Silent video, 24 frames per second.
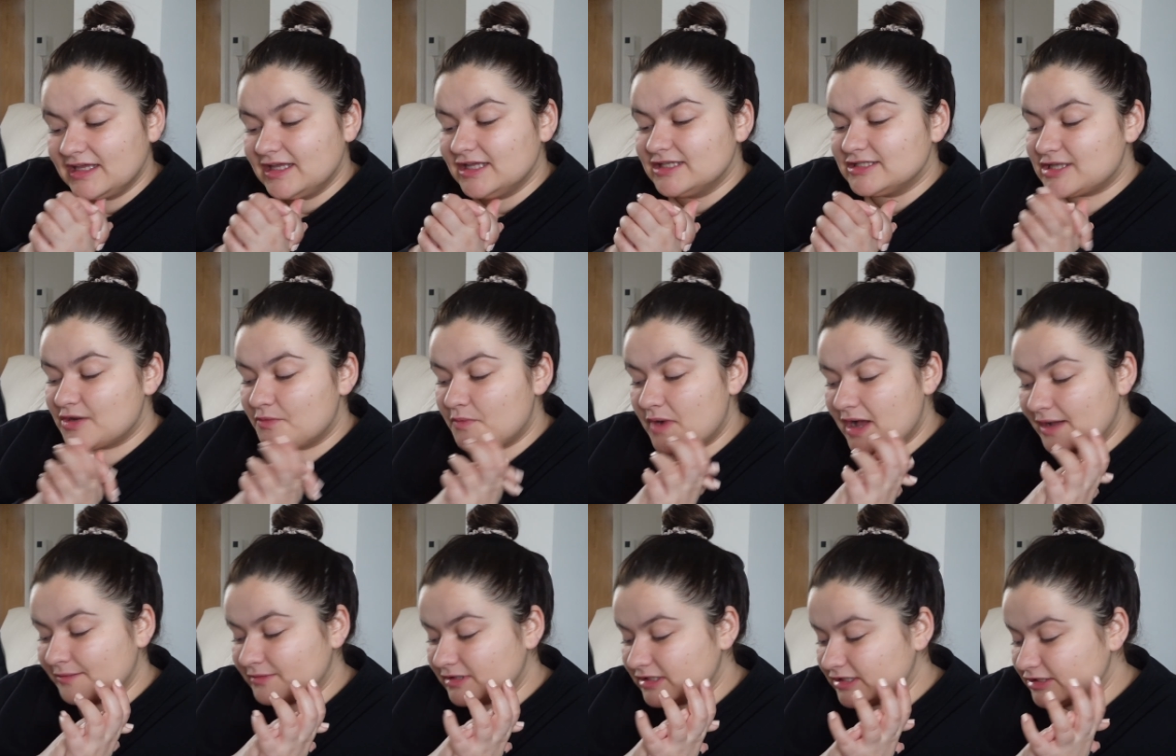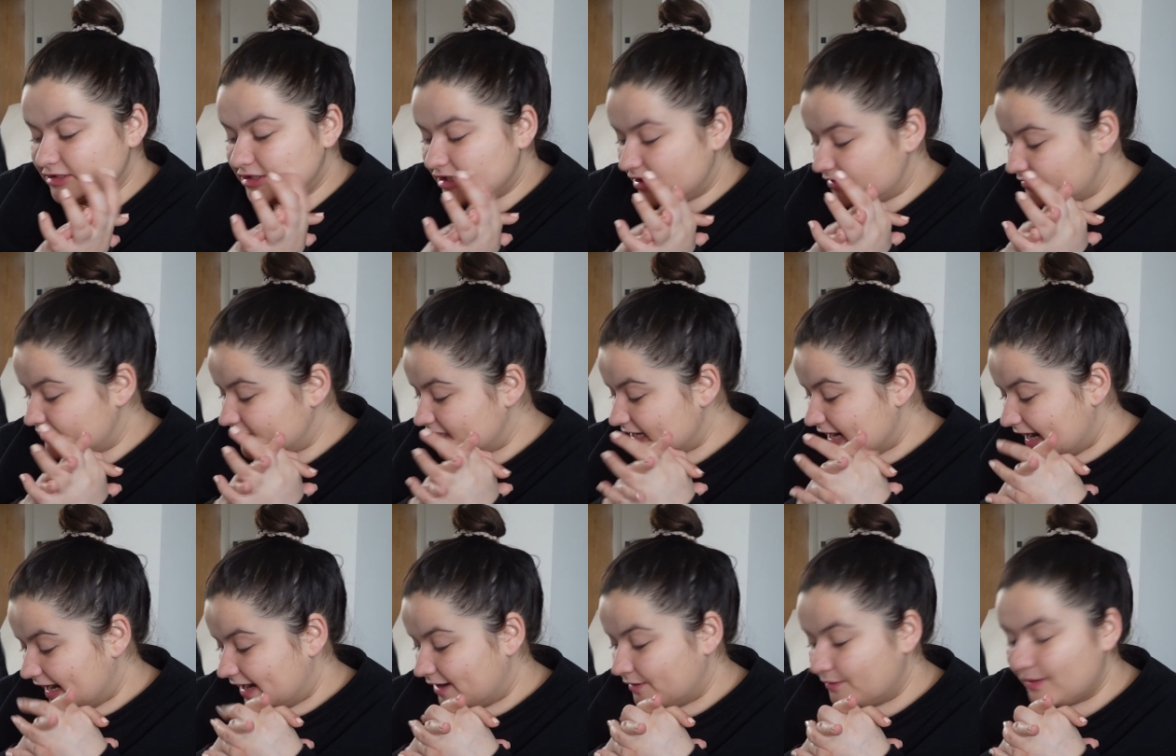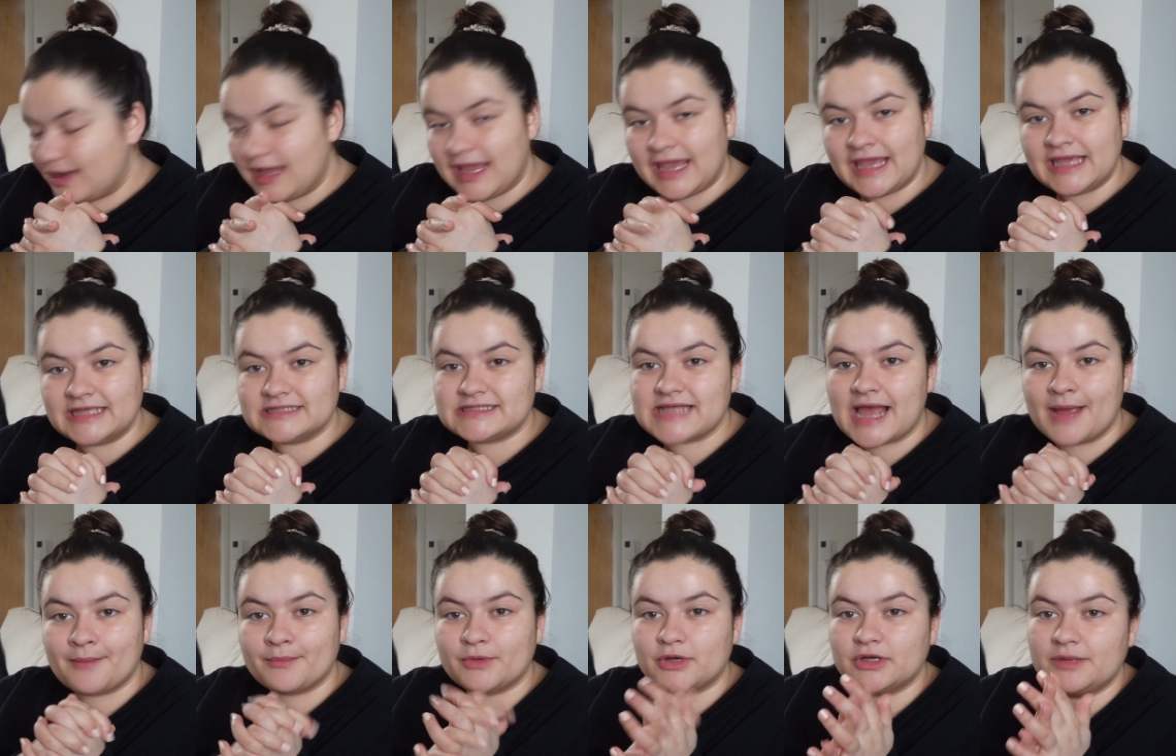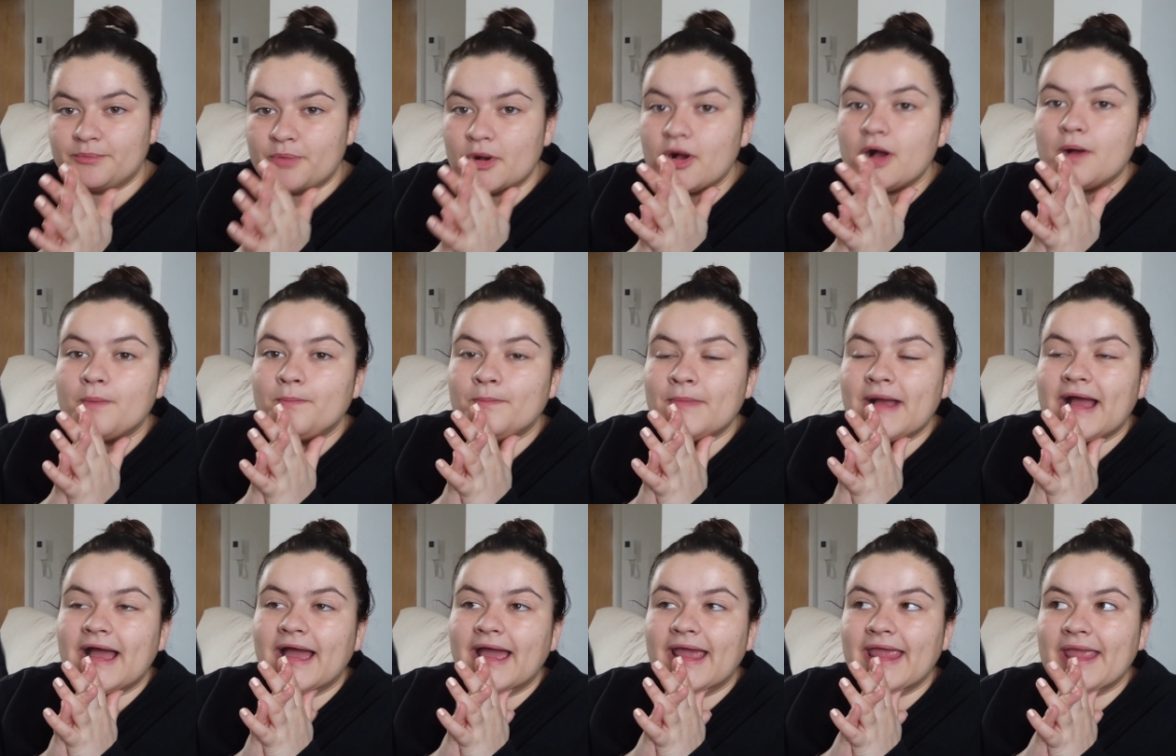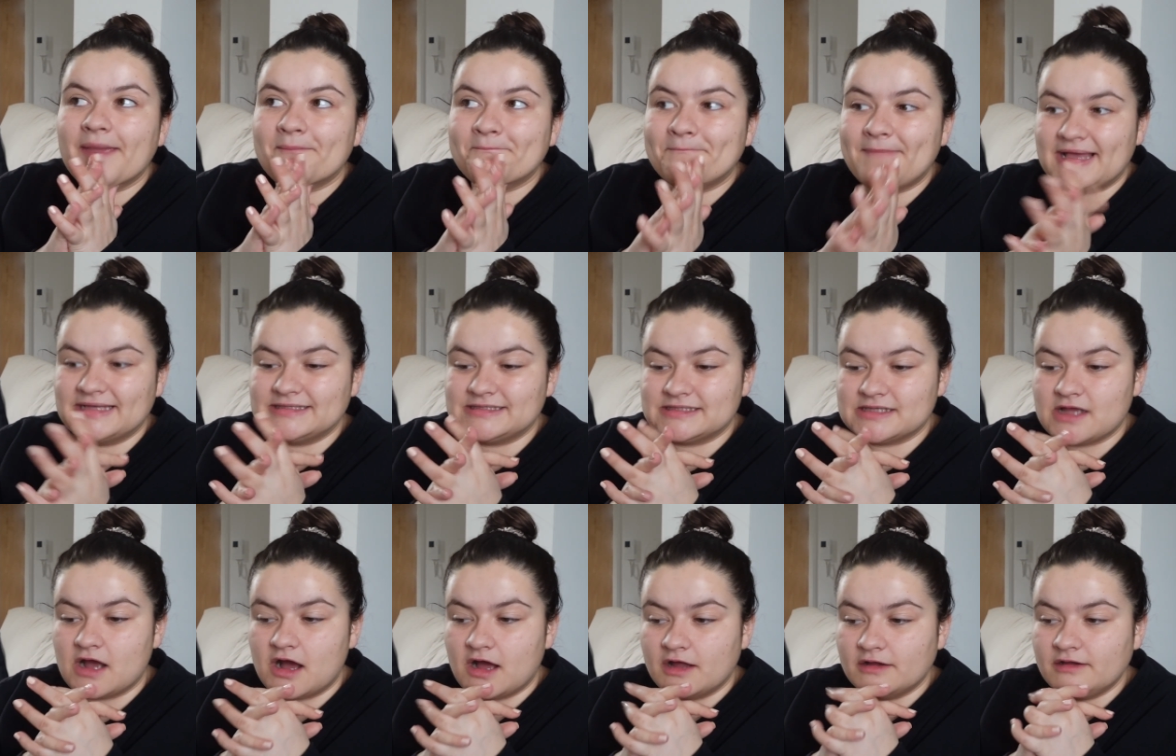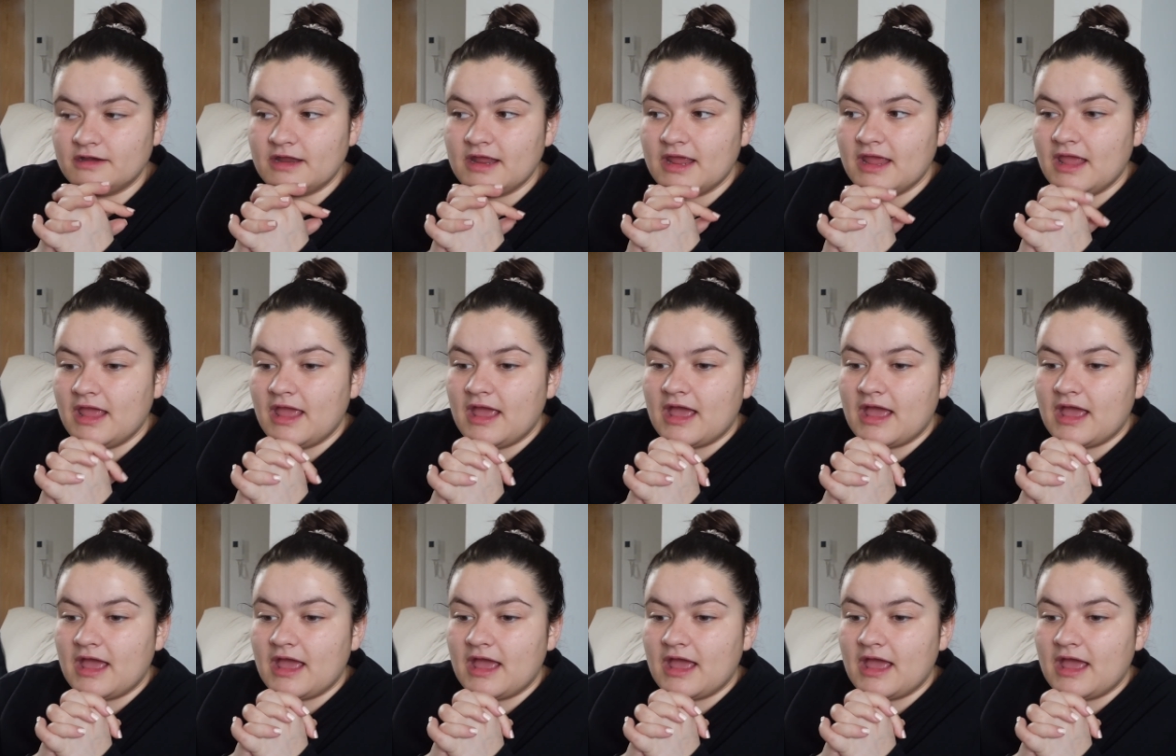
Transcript: so what I'm going to do now is I'm going to put my mask on.